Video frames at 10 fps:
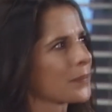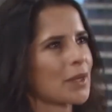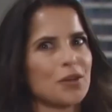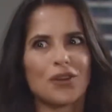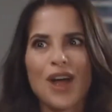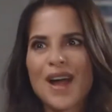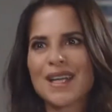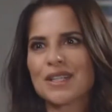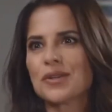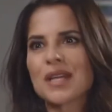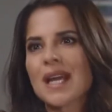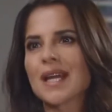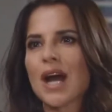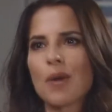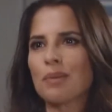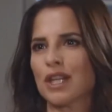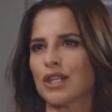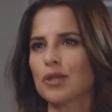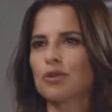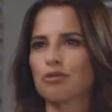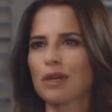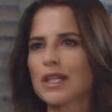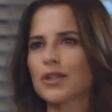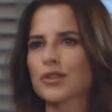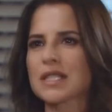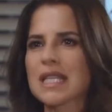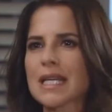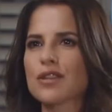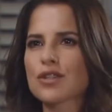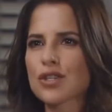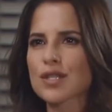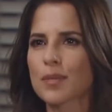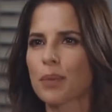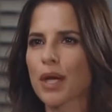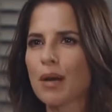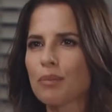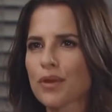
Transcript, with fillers: You're lying. You can't help it. You grit your teeth just to put up